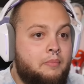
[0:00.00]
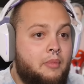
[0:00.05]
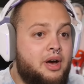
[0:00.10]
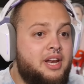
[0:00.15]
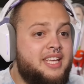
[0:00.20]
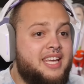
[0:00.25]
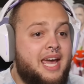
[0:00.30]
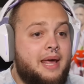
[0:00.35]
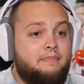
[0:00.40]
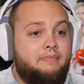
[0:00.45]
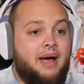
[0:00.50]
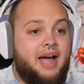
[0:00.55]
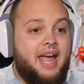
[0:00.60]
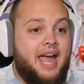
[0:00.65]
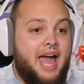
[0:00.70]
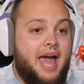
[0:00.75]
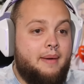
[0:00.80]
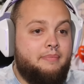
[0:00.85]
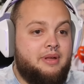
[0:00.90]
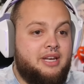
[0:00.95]
Money can't buy
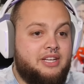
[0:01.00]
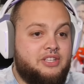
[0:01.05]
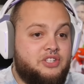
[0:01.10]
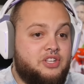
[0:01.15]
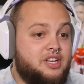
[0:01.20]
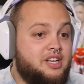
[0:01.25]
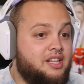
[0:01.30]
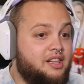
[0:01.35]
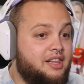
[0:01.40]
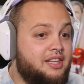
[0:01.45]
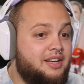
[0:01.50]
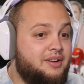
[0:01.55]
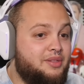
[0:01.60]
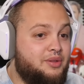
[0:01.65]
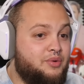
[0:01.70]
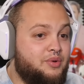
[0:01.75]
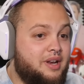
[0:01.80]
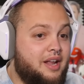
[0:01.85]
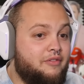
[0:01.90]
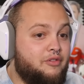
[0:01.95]
happiness.
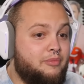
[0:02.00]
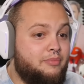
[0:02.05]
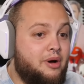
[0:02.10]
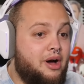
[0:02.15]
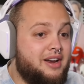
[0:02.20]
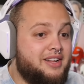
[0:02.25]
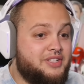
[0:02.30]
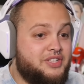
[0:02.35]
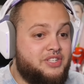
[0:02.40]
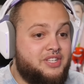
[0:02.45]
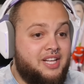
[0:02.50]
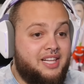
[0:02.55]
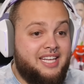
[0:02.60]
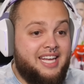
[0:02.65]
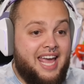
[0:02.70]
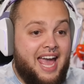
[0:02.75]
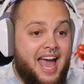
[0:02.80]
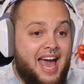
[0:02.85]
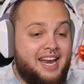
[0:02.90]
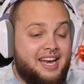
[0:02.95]
Clearly, you never bought a
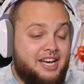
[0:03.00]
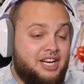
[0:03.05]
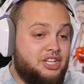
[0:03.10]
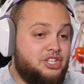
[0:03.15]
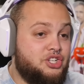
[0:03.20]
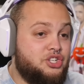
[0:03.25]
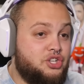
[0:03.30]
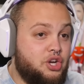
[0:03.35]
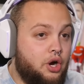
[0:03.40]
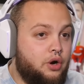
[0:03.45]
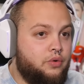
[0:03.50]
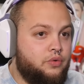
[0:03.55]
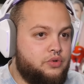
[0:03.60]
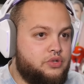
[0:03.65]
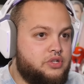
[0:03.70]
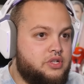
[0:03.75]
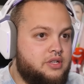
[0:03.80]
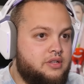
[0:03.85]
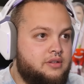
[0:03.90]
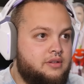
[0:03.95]
silly hat, and it
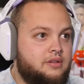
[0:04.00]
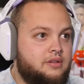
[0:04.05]
shows.